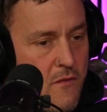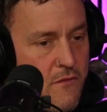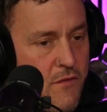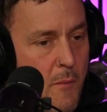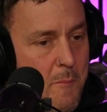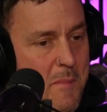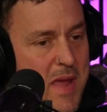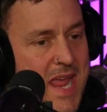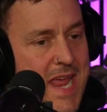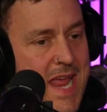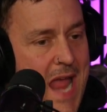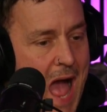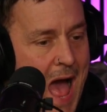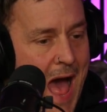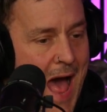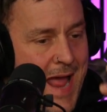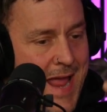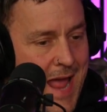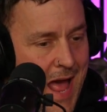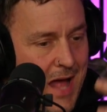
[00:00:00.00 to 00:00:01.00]
for me,
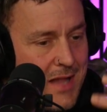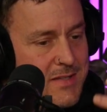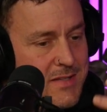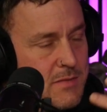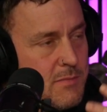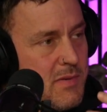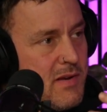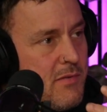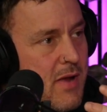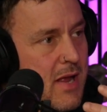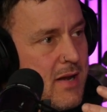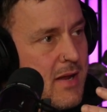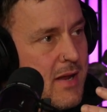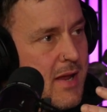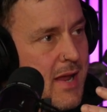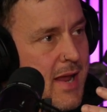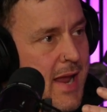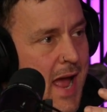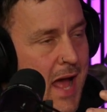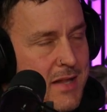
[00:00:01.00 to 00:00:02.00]
I had to be ready.
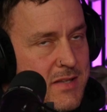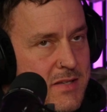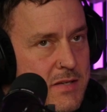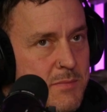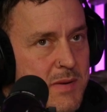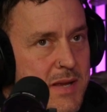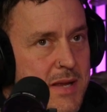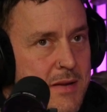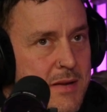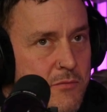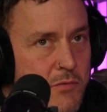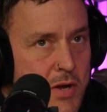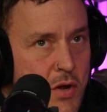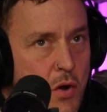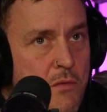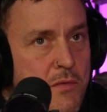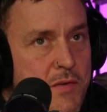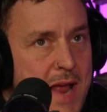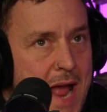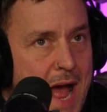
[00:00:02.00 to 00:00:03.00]
It had to be,
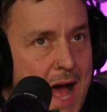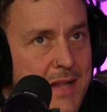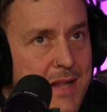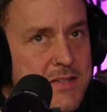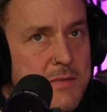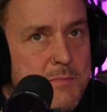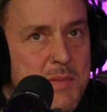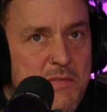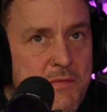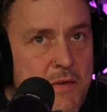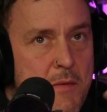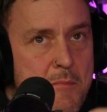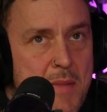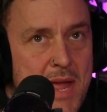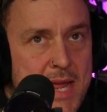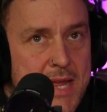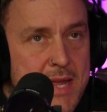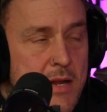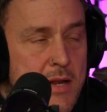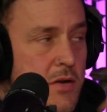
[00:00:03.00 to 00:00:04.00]
recovery had to be for
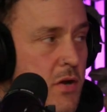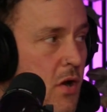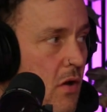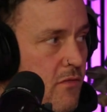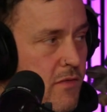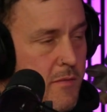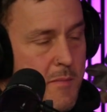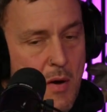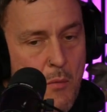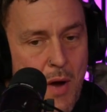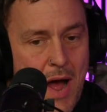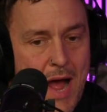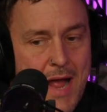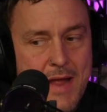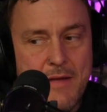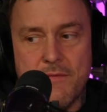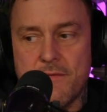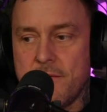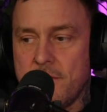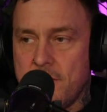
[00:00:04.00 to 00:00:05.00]
me, not for my
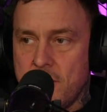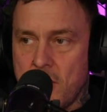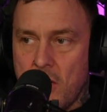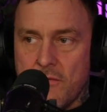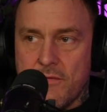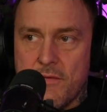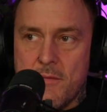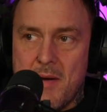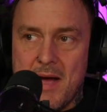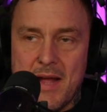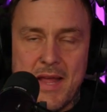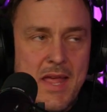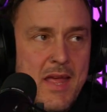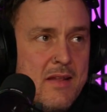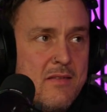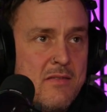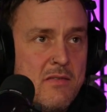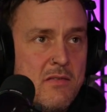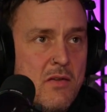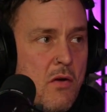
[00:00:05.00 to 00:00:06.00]
wife, not for my
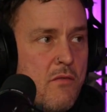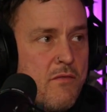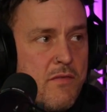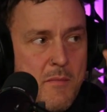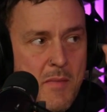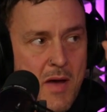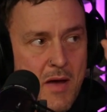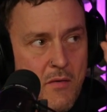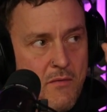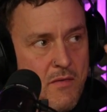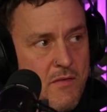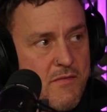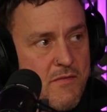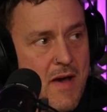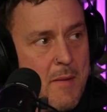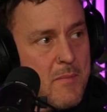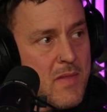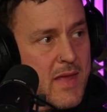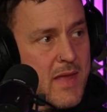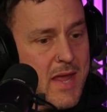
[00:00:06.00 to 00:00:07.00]
kids, not for my other
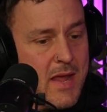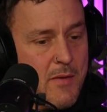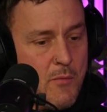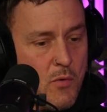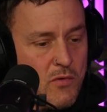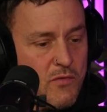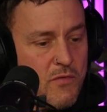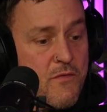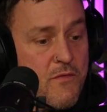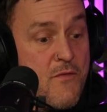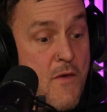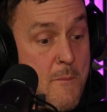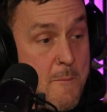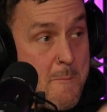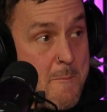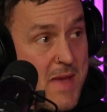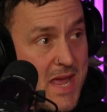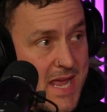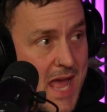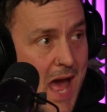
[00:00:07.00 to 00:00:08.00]
family. It was for
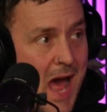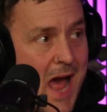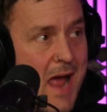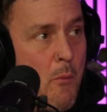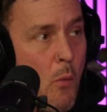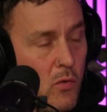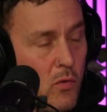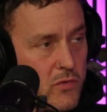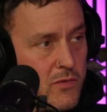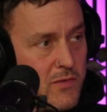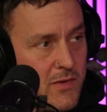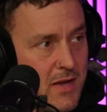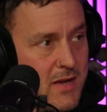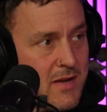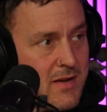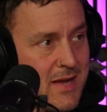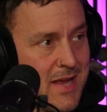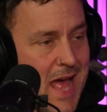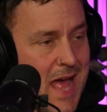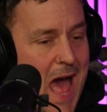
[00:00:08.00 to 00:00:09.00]
me.
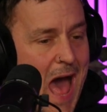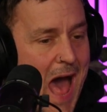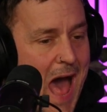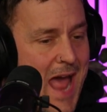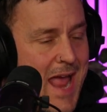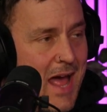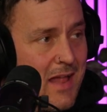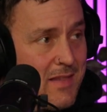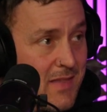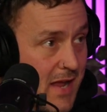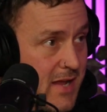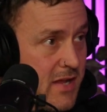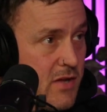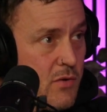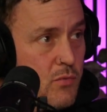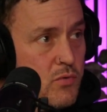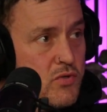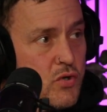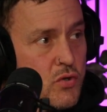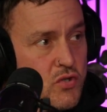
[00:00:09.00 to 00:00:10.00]
I had, like
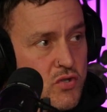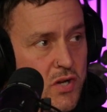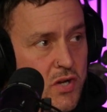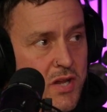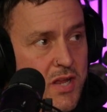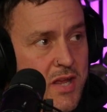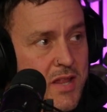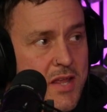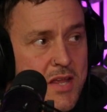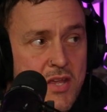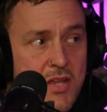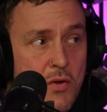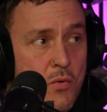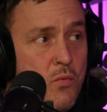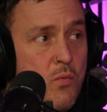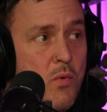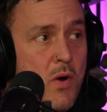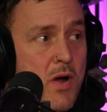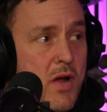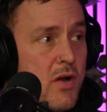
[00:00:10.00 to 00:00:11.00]
you touched on earlier, you
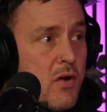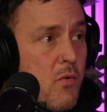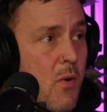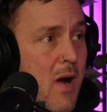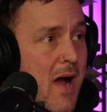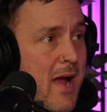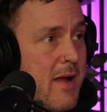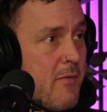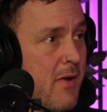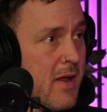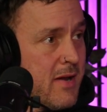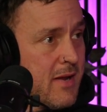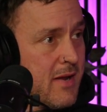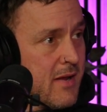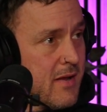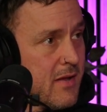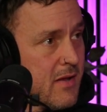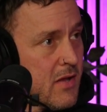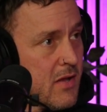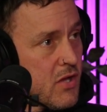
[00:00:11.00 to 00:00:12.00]
weren't quite ready.
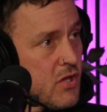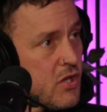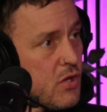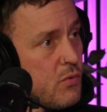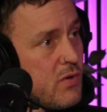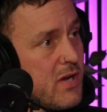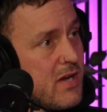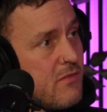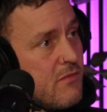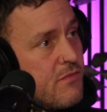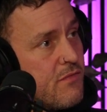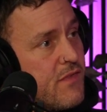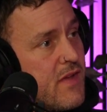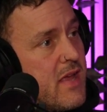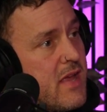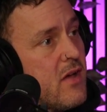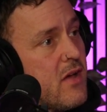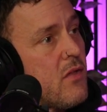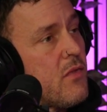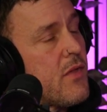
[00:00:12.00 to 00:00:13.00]
You didn't
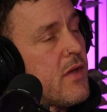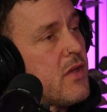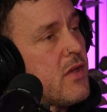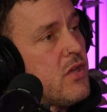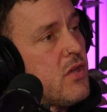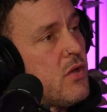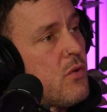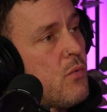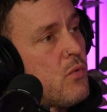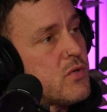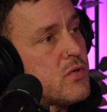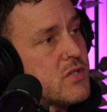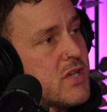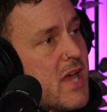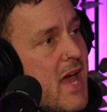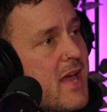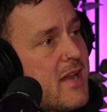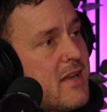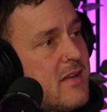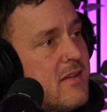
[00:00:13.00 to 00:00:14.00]
feel that you
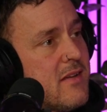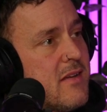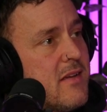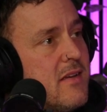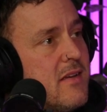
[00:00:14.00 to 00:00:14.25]
said,